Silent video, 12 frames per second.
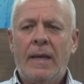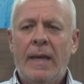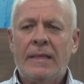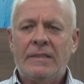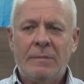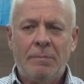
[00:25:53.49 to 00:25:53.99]

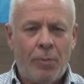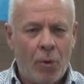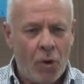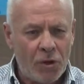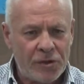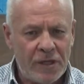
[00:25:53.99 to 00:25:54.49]
It's
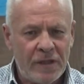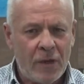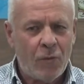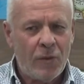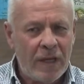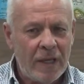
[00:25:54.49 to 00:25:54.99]
important that
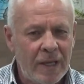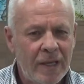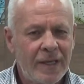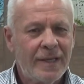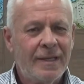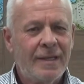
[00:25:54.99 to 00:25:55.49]

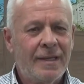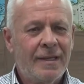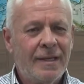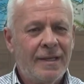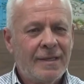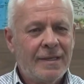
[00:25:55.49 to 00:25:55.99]
we
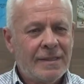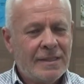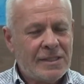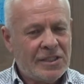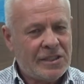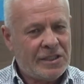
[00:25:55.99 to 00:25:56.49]

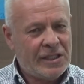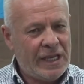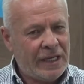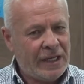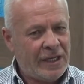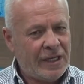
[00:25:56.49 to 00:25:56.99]

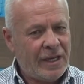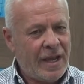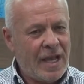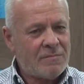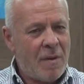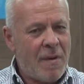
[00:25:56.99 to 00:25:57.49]
stick,
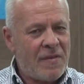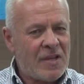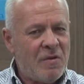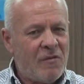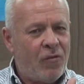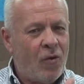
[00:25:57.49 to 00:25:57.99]
as my brother
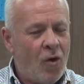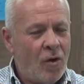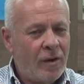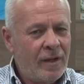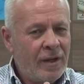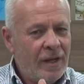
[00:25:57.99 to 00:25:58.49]
said
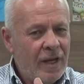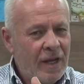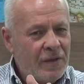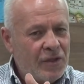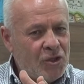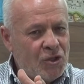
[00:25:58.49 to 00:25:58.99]
before, in
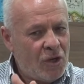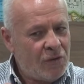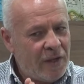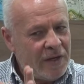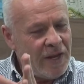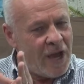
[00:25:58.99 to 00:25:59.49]
the, in
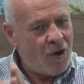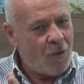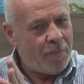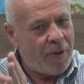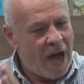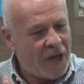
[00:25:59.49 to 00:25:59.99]
the narrow
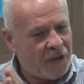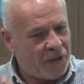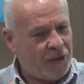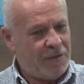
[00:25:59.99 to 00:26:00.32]
path